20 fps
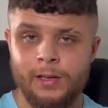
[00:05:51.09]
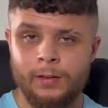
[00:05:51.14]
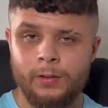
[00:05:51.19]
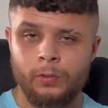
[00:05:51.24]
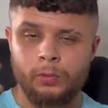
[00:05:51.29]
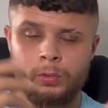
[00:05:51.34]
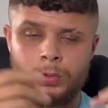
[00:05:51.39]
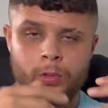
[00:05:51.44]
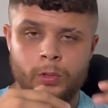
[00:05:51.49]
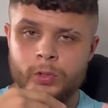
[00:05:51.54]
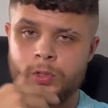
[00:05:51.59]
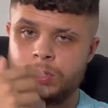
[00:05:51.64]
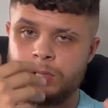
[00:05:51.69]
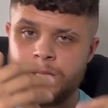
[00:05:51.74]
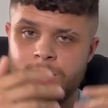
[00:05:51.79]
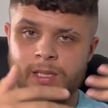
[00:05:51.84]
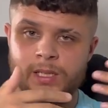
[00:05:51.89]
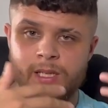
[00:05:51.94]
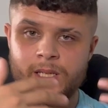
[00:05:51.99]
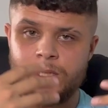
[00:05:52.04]
There are loads of
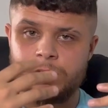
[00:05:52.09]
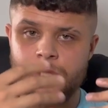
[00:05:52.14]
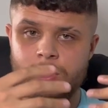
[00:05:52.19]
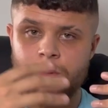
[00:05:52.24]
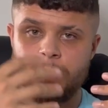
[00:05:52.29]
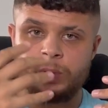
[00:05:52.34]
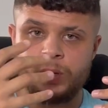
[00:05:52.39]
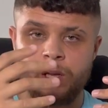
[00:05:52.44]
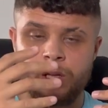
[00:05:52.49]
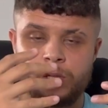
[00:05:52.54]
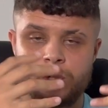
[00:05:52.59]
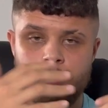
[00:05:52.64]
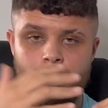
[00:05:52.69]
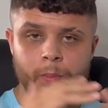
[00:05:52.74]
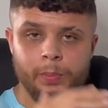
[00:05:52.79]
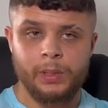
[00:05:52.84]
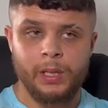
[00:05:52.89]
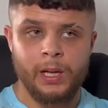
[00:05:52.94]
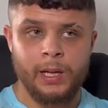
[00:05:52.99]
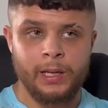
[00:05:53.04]
these things that you begin to
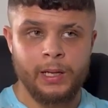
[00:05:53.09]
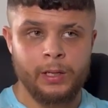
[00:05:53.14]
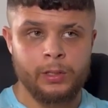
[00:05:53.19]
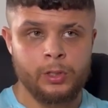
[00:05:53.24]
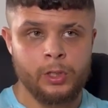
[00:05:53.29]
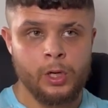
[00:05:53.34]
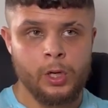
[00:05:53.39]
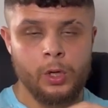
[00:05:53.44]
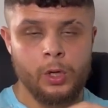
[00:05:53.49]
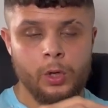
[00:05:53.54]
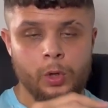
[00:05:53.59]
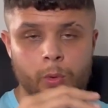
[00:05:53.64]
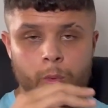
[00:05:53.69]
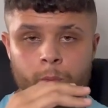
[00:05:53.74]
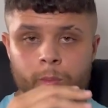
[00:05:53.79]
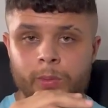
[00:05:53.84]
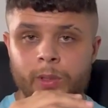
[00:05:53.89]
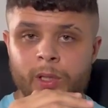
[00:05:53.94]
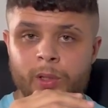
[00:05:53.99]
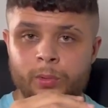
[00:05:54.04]
apply, and
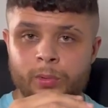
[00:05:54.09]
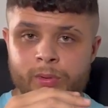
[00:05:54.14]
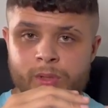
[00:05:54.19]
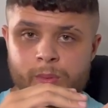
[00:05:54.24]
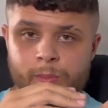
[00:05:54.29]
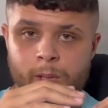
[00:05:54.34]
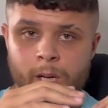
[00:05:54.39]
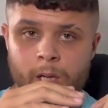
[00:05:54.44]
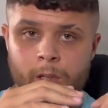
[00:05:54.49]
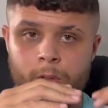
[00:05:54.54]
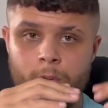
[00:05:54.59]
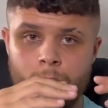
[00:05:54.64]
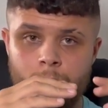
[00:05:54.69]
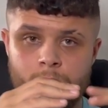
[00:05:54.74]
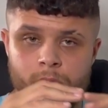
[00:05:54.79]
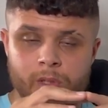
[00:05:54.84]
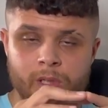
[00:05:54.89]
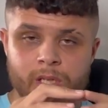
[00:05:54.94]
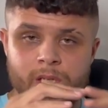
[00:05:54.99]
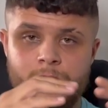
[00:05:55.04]
ultimately with SMART goals,
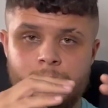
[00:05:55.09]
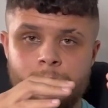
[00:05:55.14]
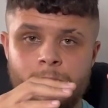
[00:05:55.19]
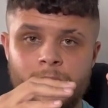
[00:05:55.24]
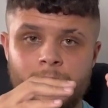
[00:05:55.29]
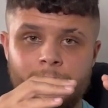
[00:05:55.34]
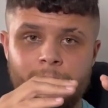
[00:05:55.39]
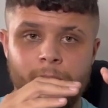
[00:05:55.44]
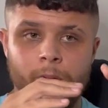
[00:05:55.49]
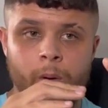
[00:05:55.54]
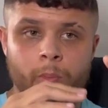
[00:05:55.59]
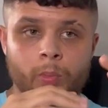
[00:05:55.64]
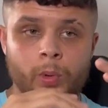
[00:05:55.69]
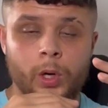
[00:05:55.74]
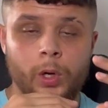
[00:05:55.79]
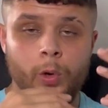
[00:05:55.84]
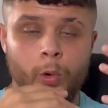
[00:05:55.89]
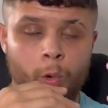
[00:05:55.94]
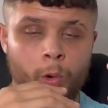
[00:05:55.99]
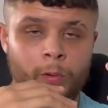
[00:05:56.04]
this has been a
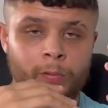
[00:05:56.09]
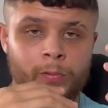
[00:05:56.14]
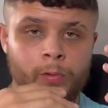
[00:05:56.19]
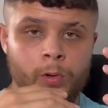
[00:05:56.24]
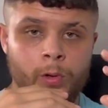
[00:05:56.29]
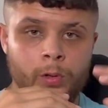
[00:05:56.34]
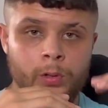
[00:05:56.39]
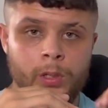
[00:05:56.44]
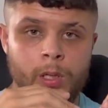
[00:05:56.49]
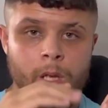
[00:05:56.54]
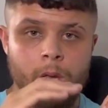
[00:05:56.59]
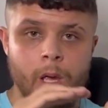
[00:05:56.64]
framework overall,